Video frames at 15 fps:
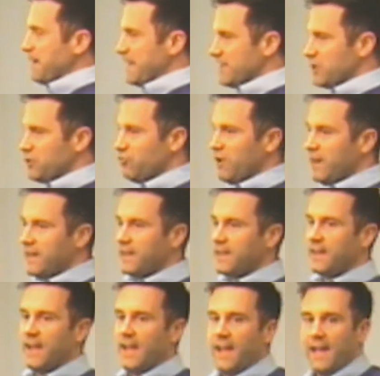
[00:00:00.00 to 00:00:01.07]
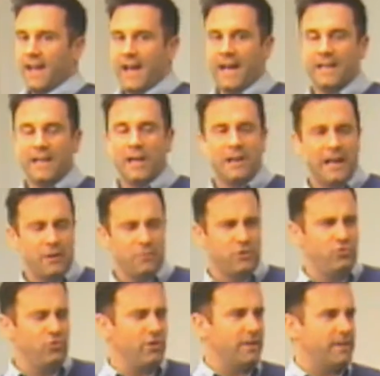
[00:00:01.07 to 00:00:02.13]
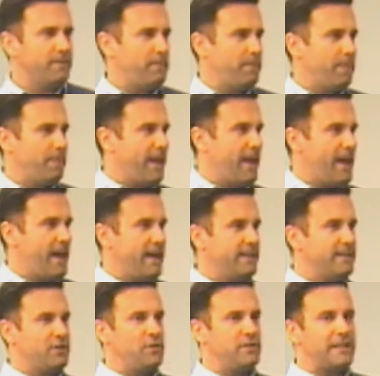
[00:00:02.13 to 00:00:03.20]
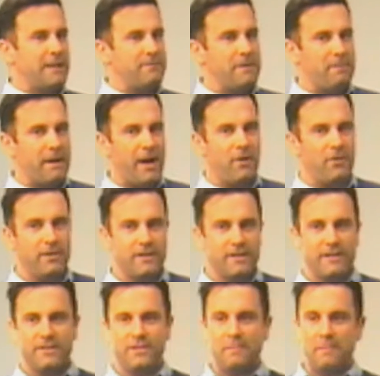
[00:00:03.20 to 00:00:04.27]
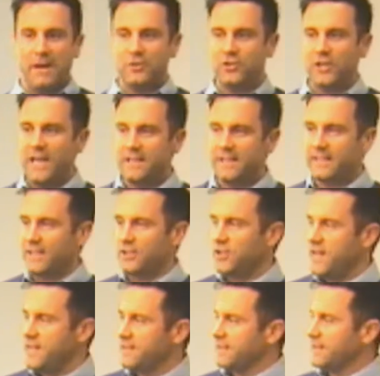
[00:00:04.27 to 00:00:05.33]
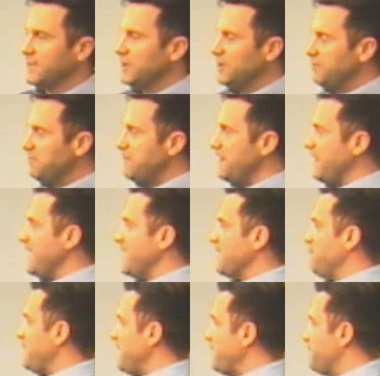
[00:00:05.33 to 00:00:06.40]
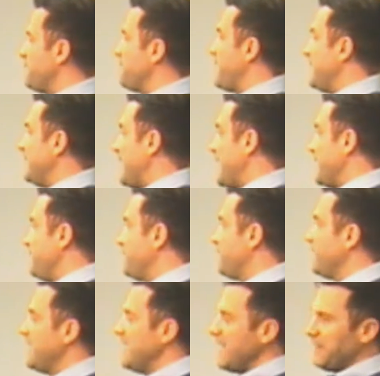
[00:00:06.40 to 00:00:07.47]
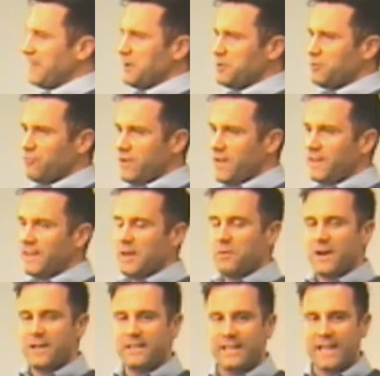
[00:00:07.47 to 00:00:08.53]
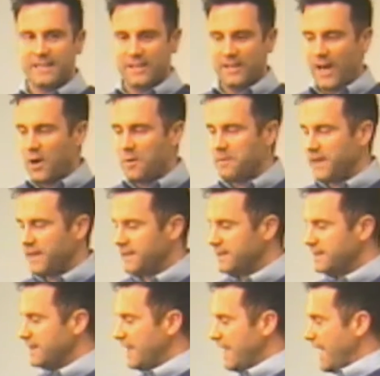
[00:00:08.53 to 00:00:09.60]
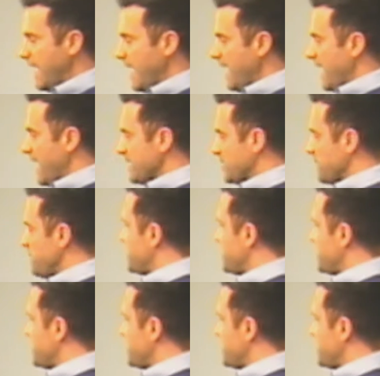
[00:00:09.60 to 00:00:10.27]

a bit to drink, and, and I was drunk. And she was telling me about, about Jesus, that Jesus loved me, that he had a plan for my life, that he was real, that he wanted to get to know me. And, and